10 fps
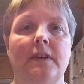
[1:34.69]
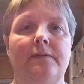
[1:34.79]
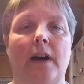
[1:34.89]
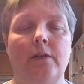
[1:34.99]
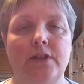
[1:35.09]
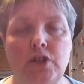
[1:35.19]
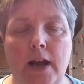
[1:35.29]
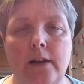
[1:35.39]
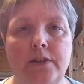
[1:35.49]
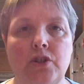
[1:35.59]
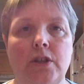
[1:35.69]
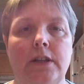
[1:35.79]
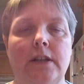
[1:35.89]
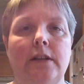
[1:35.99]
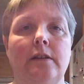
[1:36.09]
found it
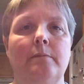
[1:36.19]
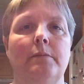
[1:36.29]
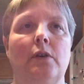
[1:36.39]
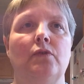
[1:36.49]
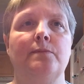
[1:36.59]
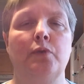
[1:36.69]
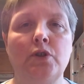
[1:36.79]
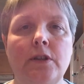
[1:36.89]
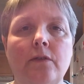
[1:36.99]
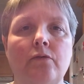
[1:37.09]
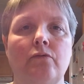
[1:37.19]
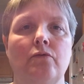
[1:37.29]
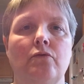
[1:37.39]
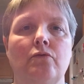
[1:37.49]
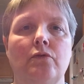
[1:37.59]
challenging, but was pushing
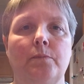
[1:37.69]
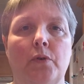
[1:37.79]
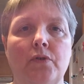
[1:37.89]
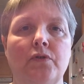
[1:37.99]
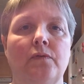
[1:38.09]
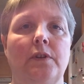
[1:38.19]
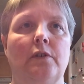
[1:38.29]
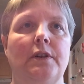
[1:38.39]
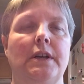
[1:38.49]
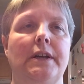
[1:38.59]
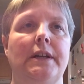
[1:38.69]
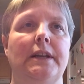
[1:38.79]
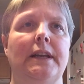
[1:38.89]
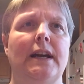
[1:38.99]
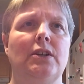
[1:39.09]
through and persevering,
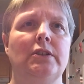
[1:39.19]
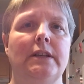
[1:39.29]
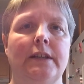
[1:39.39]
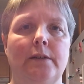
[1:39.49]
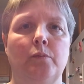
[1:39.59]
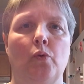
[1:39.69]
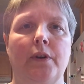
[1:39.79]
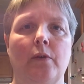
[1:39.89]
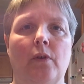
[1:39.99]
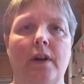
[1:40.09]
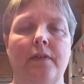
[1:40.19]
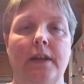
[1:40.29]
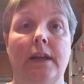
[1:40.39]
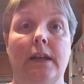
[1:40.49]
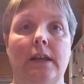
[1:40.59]
and he actually hit a point where I
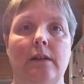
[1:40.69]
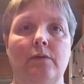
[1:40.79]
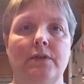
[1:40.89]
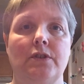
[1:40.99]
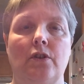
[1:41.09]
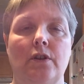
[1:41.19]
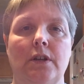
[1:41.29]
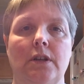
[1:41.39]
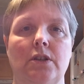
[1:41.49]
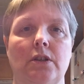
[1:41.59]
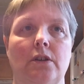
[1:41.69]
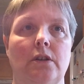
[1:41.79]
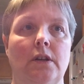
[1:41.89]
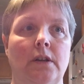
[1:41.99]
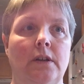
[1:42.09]
think he was starting to,
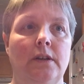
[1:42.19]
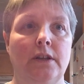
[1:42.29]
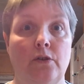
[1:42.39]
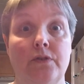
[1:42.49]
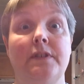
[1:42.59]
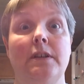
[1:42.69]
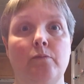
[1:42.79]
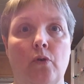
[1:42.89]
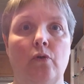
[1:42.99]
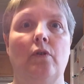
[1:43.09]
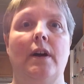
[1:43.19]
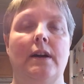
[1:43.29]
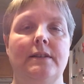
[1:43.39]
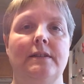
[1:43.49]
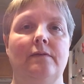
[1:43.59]
see
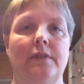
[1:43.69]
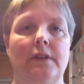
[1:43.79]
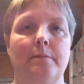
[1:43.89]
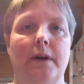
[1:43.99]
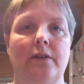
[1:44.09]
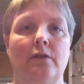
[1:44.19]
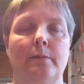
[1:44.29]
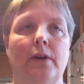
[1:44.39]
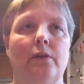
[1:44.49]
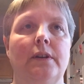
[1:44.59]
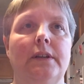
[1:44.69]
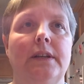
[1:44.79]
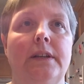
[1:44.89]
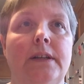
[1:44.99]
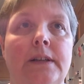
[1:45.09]
progress and feeling better about it,
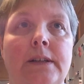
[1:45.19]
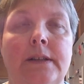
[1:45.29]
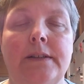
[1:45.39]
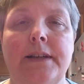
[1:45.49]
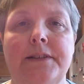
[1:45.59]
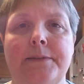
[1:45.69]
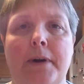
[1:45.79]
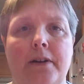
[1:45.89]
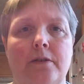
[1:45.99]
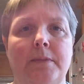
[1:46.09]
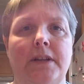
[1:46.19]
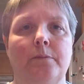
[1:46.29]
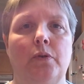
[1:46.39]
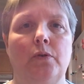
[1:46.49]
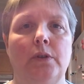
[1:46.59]
and that inspired me to
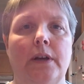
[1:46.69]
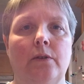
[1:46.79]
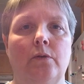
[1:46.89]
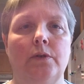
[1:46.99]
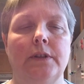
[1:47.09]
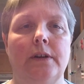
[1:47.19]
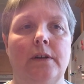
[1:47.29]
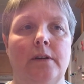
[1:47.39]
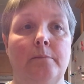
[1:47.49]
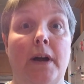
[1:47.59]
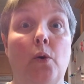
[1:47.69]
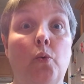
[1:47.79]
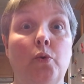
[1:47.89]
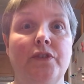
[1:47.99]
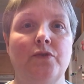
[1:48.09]
pull out my
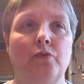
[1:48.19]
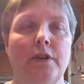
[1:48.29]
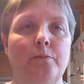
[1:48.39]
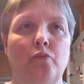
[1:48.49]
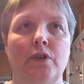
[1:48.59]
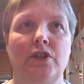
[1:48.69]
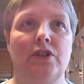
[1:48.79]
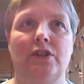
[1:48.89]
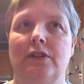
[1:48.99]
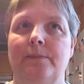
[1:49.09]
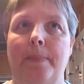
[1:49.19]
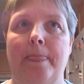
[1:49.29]
oldest whip, which